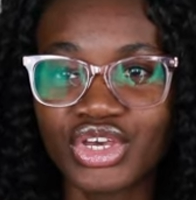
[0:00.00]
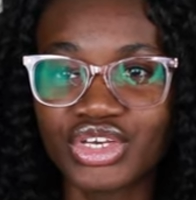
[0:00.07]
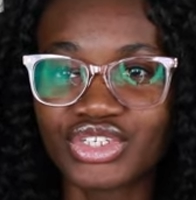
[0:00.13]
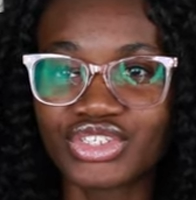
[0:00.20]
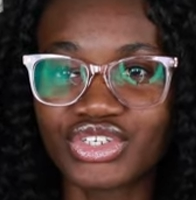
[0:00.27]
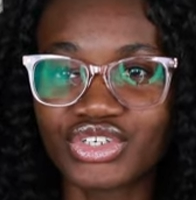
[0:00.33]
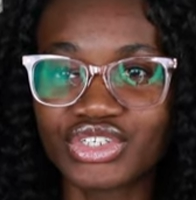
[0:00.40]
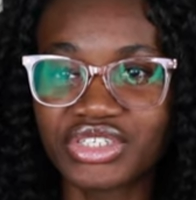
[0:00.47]

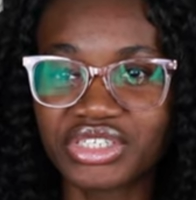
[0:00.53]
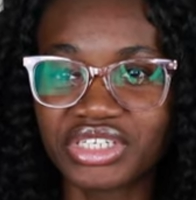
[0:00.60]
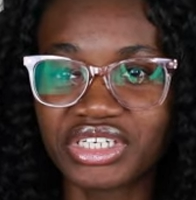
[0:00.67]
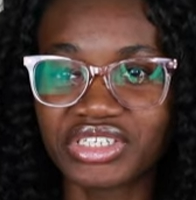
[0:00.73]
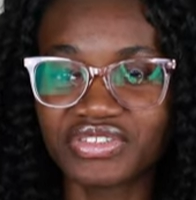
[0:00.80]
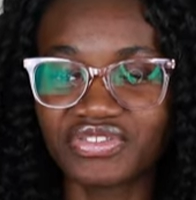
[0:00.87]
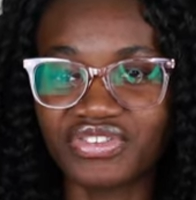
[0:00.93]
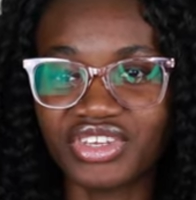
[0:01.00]
So in
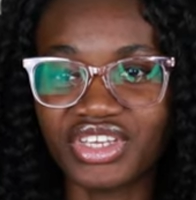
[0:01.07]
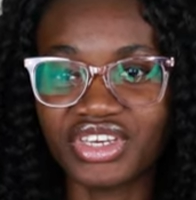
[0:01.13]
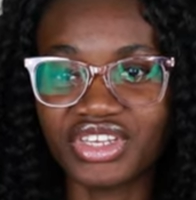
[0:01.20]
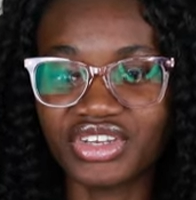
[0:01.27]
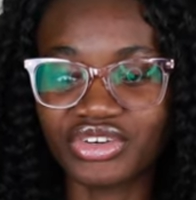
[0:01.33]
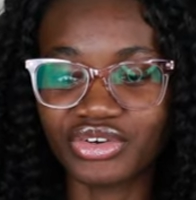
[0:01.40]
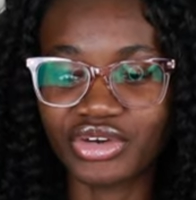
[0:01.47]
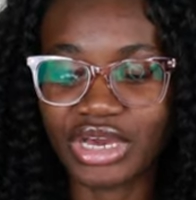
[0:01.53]
today's
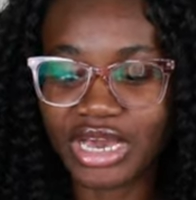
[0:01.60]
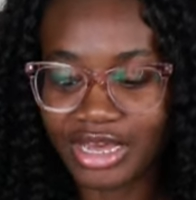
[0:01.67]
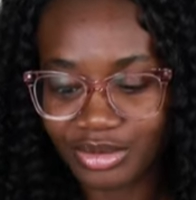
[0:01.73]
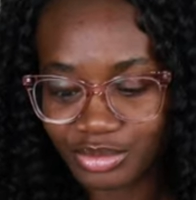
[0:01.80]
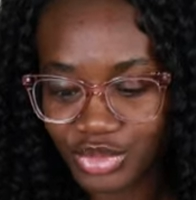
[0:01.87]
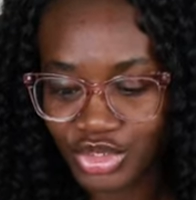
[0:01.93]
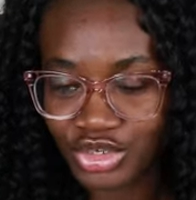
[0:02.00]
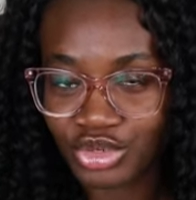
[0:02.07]
video,
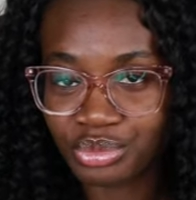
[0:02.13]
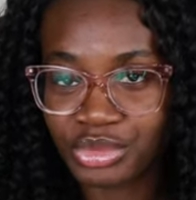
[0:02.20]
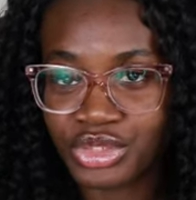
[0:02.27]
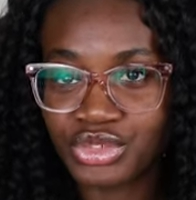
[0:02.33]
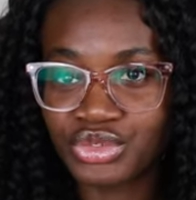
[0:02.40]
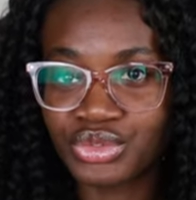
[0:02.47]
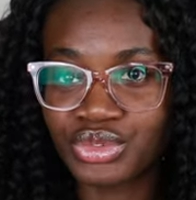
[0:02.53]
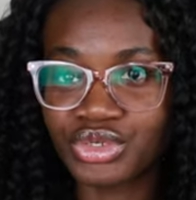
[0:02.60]
I'm gonna be
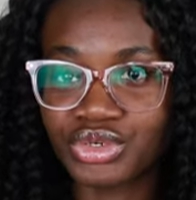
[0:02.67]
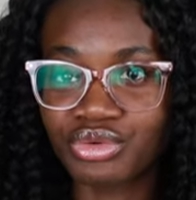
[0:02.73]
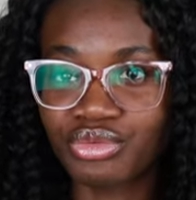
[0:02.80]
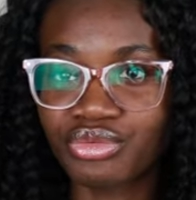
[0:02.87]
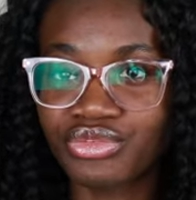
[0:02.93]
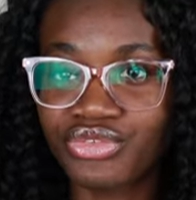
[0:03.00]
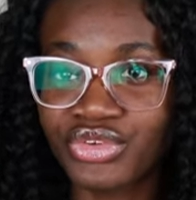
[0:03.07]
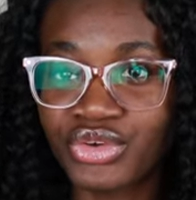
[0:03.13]
doing a
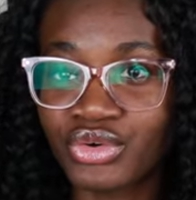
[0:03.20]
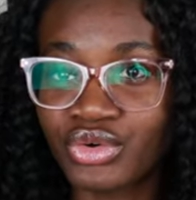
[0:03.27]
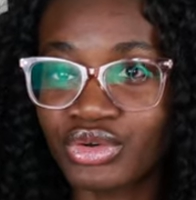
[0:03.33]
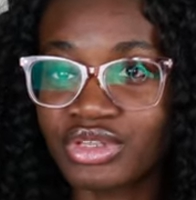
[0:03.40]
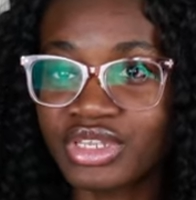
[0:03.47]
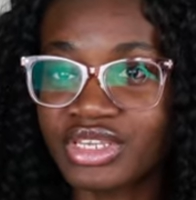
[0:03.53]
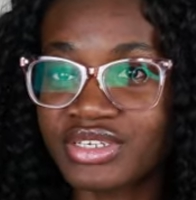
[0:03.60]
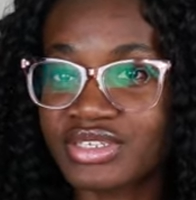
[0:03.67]
review
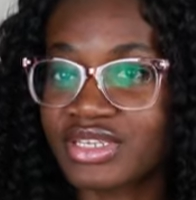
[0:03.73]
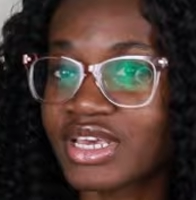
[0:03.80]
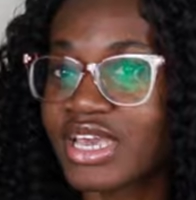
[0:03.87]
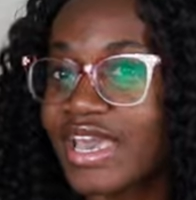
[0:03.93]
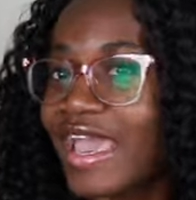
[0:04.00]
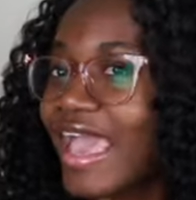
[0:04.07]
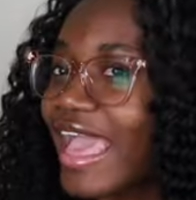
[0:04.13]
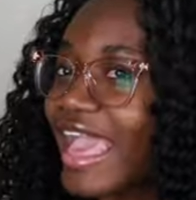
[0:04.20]
on this
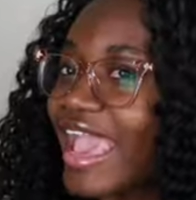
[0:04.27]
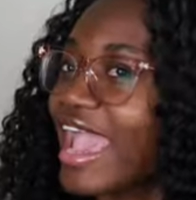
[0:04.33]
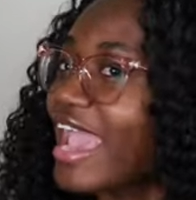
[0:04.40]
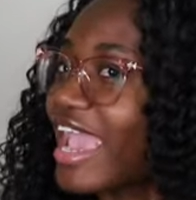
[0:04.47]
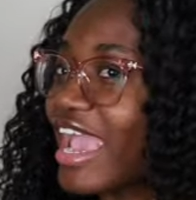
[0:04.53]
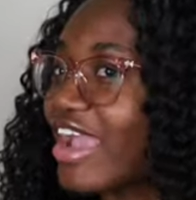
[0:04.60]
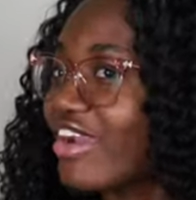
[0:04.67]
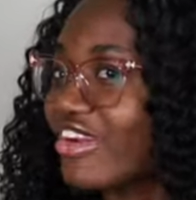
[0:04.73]

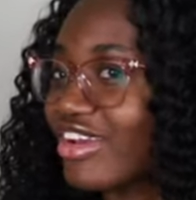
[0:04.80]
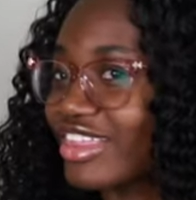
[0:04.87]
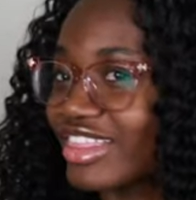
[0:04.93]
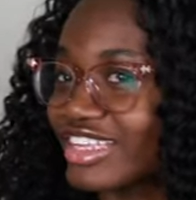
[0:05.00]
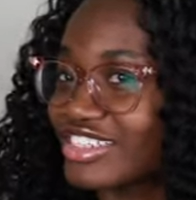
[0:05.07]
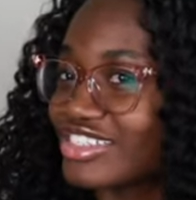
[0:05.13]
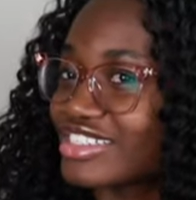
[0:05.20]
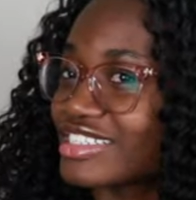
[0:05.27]
hair
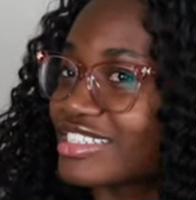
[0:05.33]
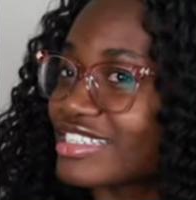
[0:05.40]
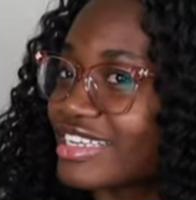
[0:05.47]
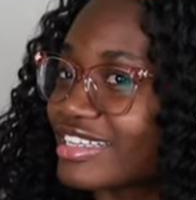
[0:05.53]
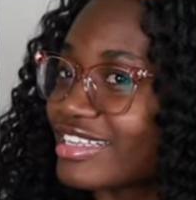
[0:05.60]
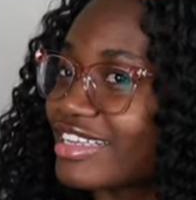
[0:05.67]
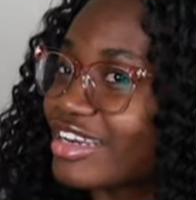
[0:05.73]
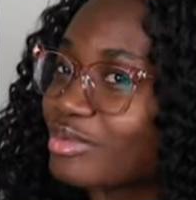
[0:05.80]
that you see
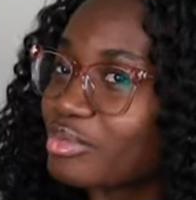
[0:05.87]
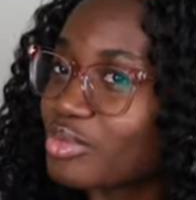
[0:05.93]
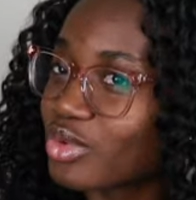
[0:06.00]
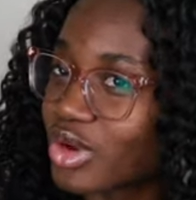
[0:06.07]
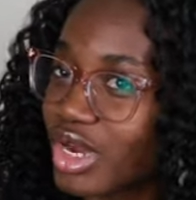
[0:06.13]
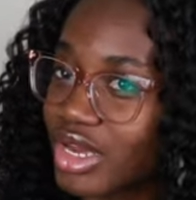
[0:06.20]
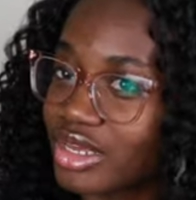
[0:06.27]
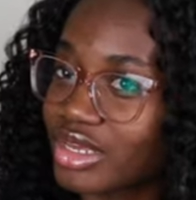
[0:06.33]
that I'm
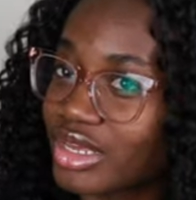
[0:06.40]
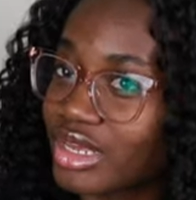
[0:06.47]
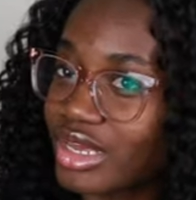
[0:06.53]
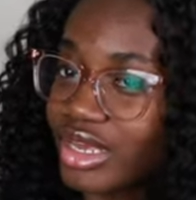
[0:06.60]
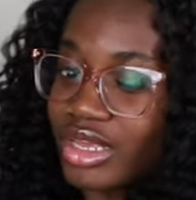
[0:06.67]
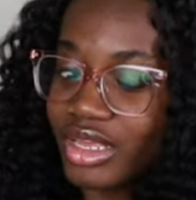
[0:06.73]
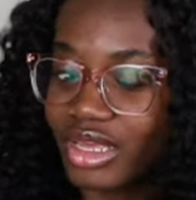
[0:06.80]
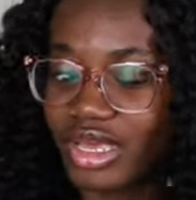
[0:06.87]

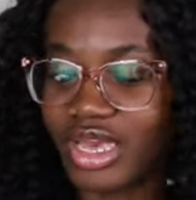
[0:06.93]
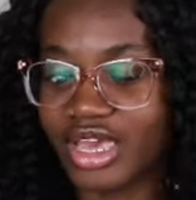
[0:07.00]
rocking,